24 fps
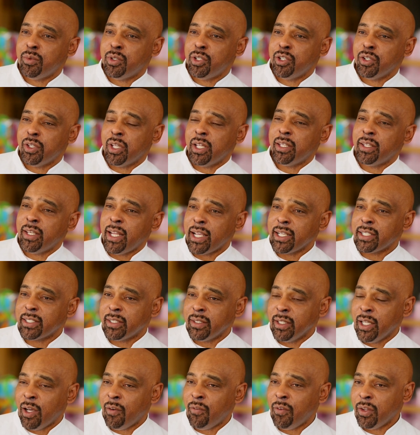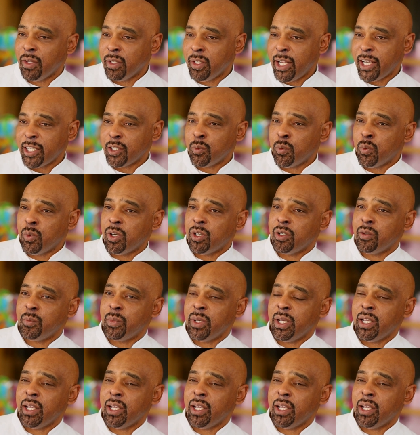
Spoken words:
to the next level, the next one would